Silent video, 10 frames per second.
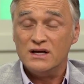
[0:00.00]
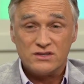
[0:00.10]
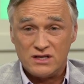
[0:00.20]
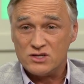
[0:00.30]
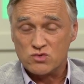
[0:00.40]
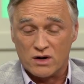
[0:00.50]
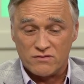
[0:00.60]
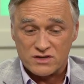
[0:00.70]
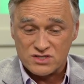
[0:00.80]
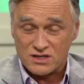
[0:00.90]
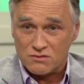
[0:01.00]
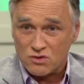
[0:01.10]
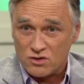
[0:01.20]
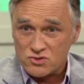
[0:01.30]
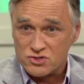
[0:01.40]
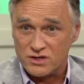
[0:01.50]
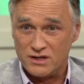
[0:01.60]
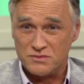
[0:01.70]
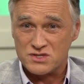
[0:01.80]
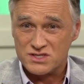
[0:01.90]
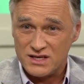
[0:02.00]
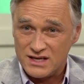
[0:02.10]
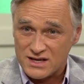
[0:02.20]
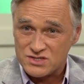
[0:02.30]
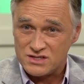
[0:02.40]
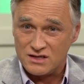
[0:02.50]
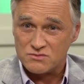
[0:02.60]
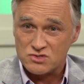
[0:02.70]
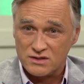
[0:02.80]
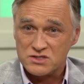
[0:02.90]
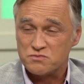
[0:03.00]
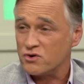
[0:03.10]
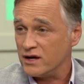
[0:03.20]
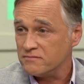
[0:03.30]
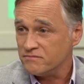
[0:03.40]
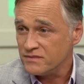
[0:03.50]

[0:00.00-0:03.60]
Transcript: to each one of us to come closer to Him, to say yes to Him. So let's pray.